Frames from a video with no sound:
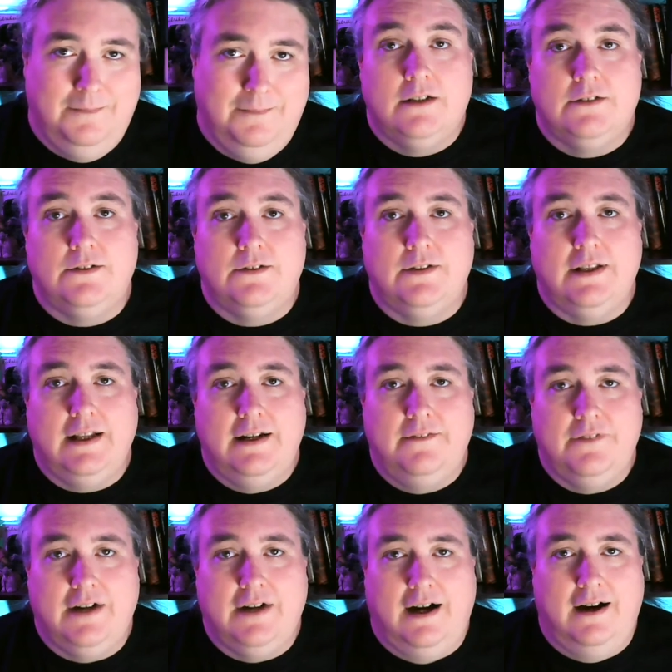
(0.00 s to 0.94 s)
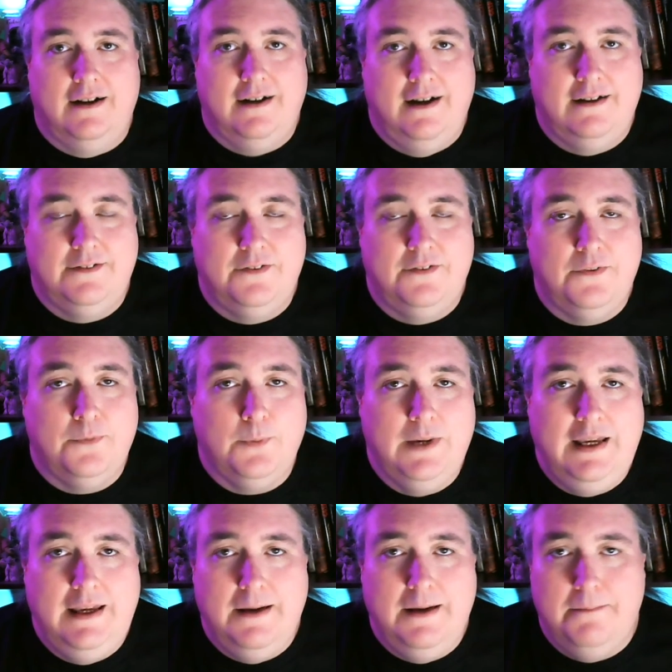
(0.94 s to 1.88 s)
So the light of God has
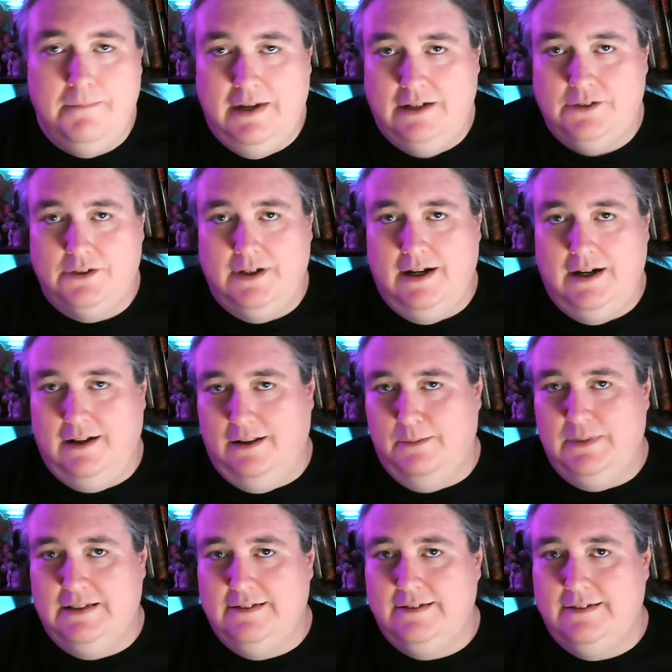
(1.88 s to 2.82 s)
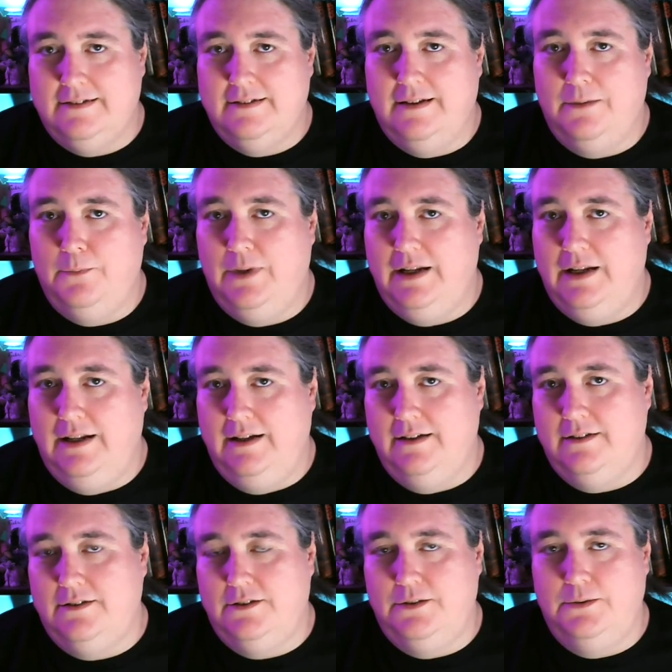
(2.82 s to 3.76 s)
three major elements that we
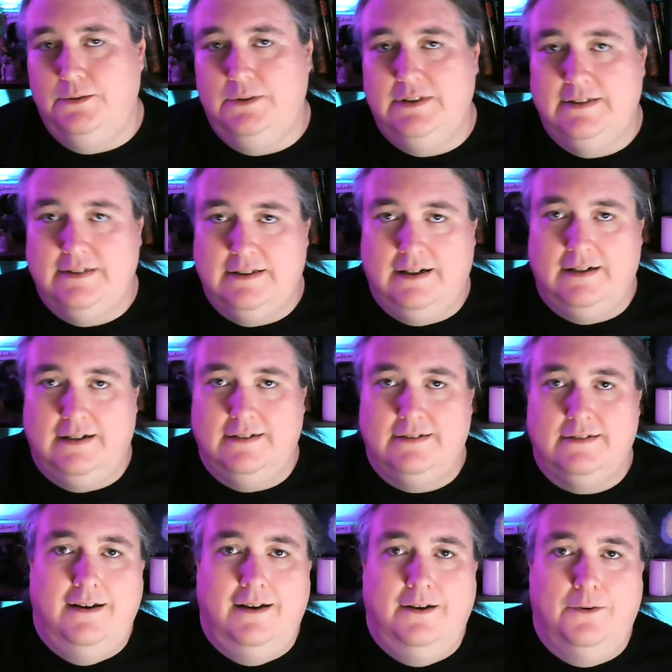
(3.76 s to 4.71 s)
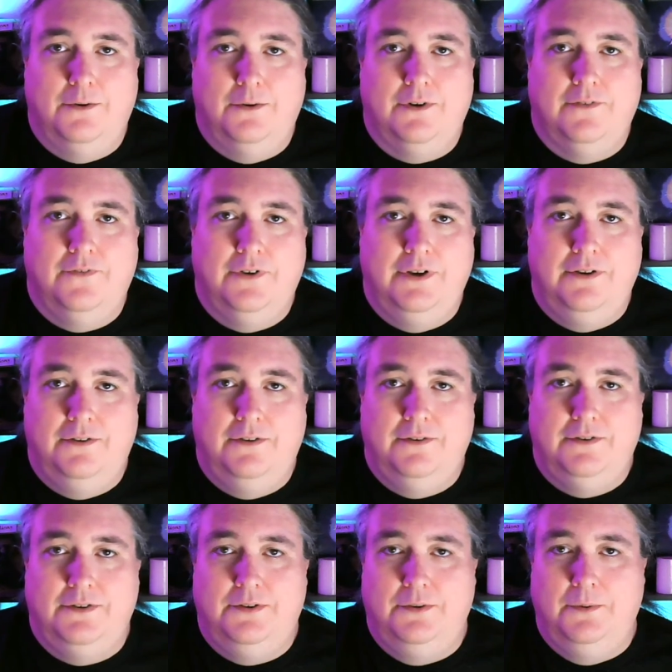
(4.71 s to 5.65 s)
need to discuss in order for
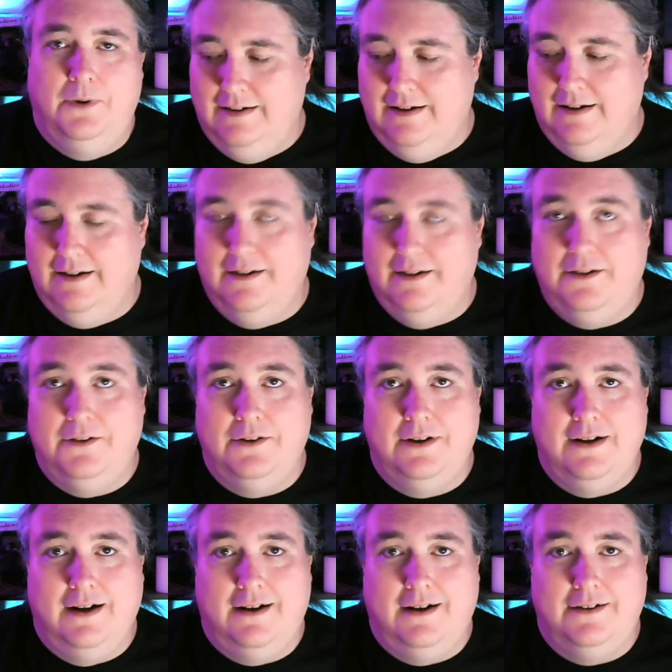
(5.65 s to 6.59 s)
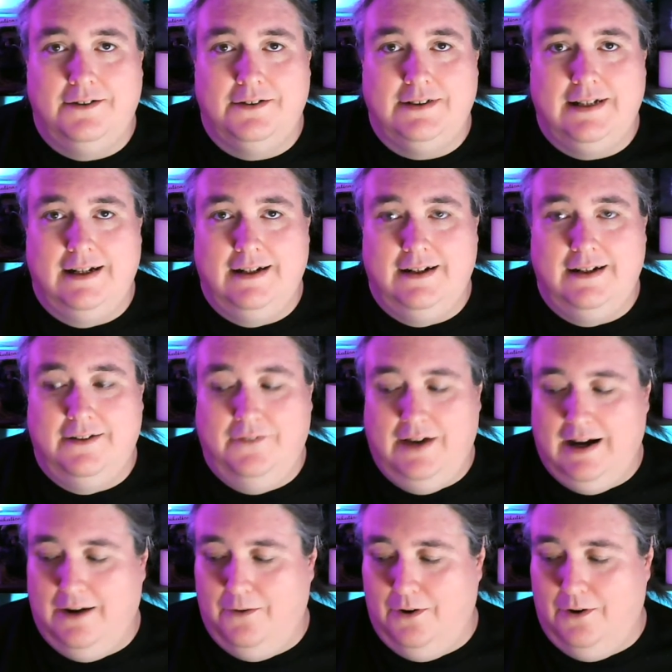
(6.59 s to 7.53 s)
you to get a good understanding of
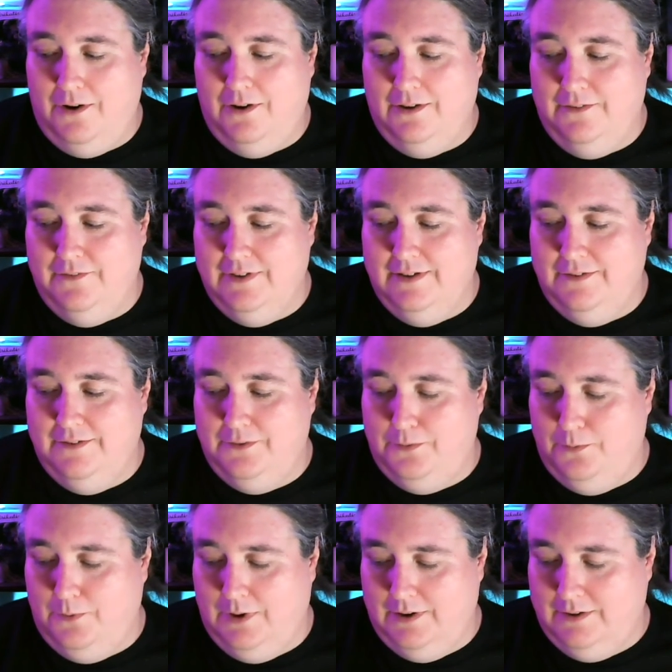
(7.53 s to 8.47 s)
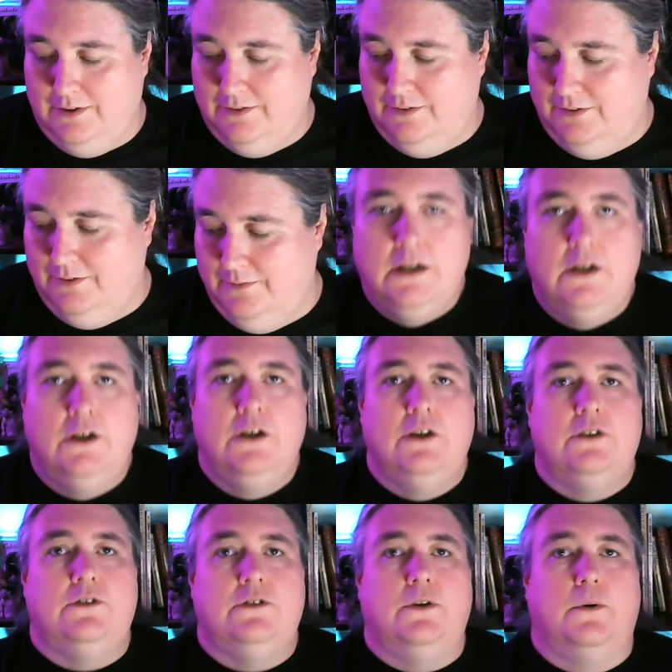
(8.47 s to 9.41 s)
how all of this works.
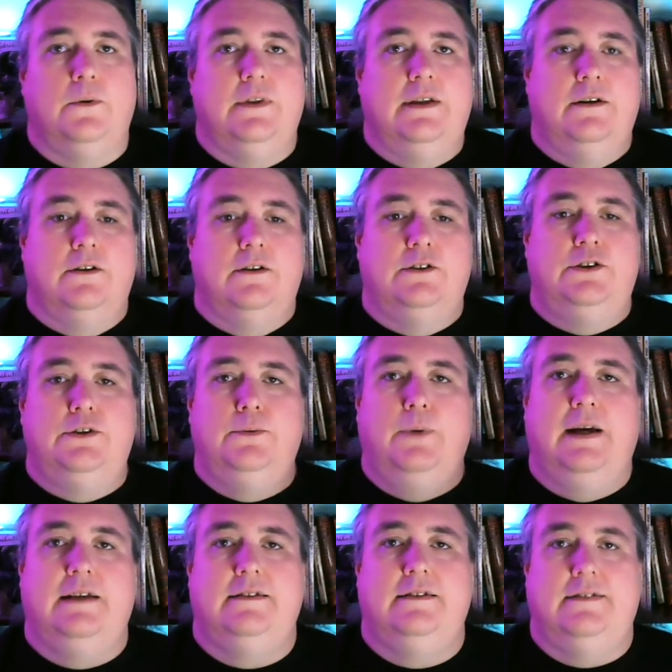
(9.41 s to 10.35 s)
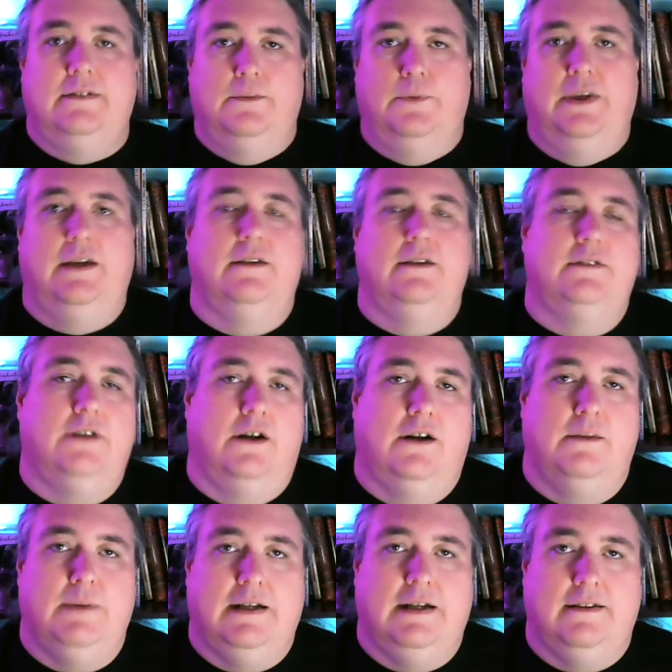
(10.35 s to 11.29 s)
So there are two ways that we can
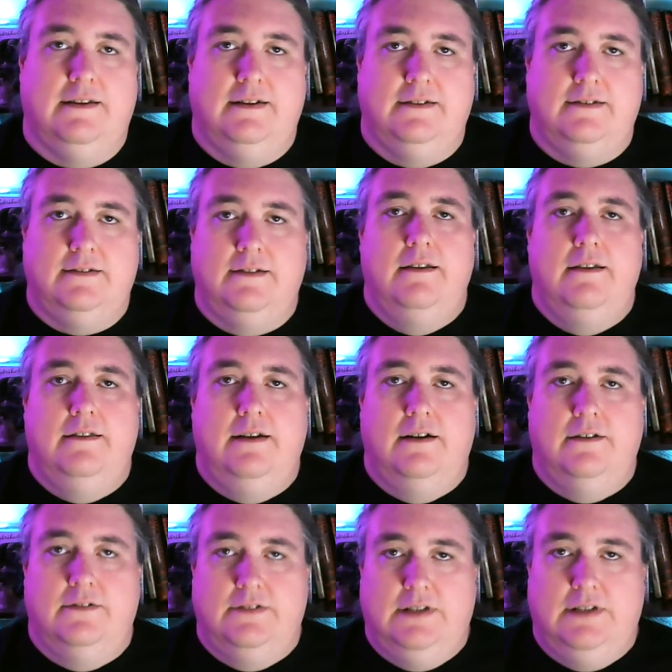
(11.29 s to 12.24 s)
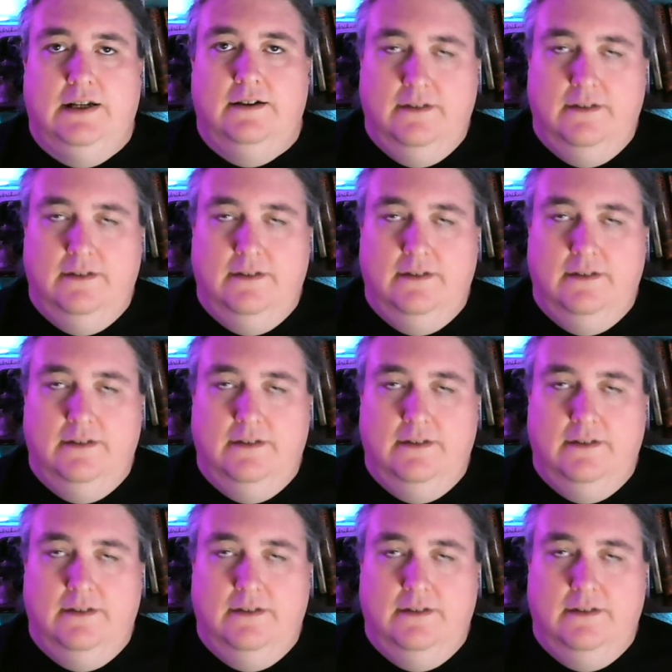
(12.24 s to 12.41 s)
talk about this. There's